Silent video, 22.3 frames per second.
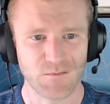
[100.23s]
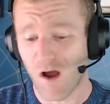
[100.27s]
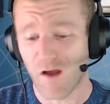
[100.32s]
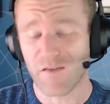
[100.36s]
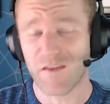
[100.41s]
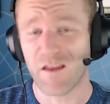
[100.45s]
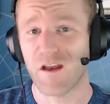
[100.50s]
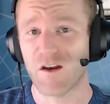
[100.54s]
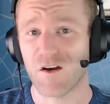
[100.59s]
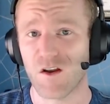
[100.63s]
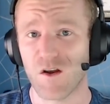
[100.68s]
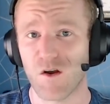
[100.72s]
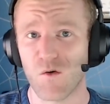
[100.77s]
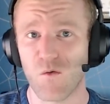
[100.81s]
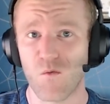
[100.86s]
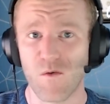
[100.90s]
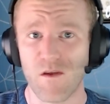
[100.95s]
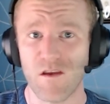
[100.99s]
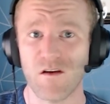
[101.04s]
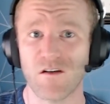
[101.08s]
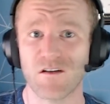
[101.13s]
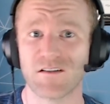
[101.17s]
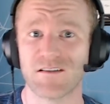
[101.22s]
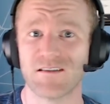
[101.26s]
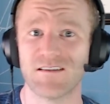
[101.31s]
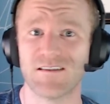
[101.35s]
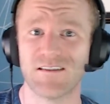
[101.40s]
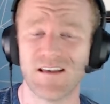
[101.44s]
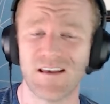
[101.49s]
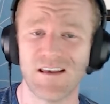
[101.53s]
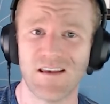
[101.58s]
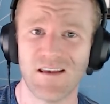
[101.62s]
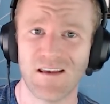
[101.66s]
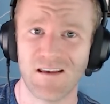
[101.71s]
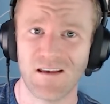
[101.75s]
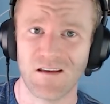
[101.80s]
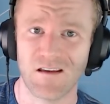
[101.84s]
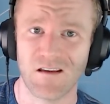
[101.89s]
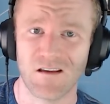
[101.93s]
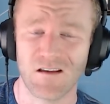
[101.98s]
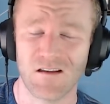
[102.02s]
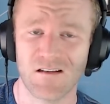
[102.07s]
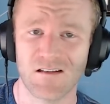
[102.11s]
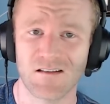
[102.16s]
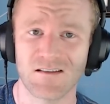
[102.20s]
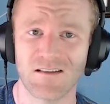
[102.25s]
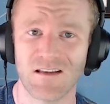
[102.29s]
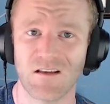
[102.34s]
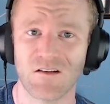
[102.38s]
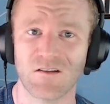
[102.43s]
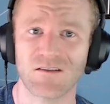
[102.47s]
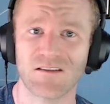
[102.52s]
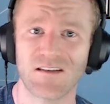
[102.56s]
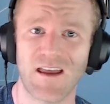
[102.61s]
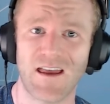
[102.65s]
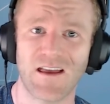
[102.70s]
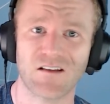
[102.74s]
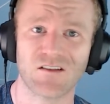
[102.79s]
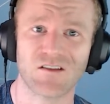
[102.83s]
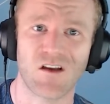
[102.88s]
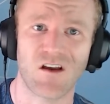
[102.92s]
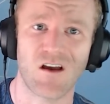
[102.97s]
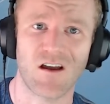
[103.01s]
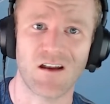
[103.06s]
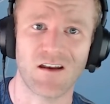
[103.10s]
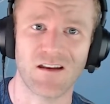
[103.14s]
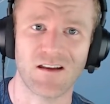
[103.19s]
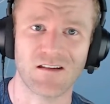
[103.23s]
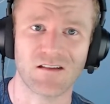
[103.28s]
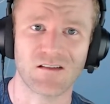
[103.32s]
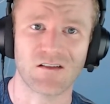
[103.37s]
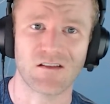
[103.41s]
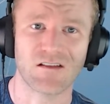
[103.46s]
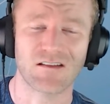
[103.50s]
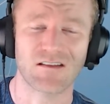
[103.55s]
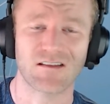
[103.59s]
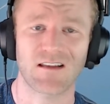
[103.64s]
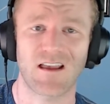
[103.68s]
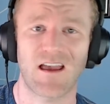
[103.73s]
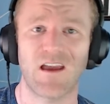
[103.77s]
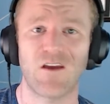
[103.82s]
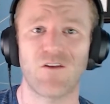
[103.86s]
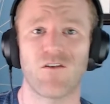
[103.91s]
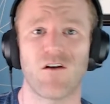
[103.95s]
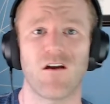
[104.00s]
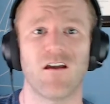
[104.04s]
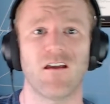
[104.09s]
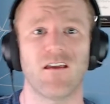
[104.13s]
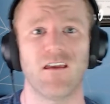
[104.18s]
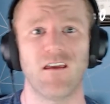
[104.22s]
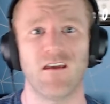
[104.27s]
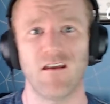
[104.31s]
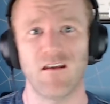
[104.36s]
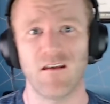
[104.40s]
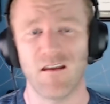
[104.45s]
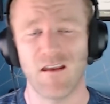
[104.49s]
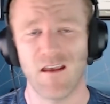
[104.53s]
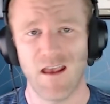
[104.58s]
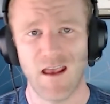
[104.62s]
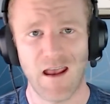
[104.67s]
On that note, we are seeing sales tax audits skyrocket.